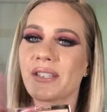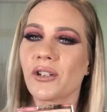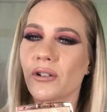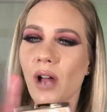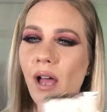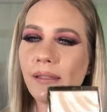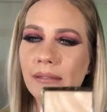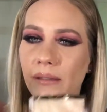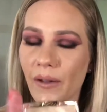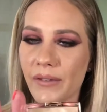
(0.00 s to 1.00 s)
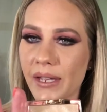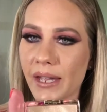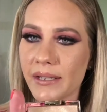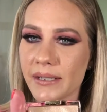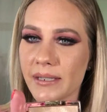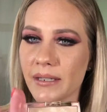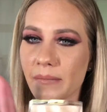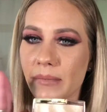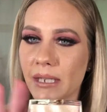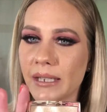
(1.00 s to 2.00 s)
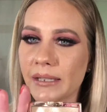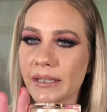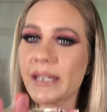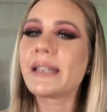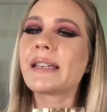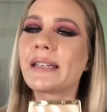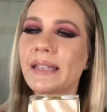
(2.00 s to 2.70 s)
and you're not loving it immediately,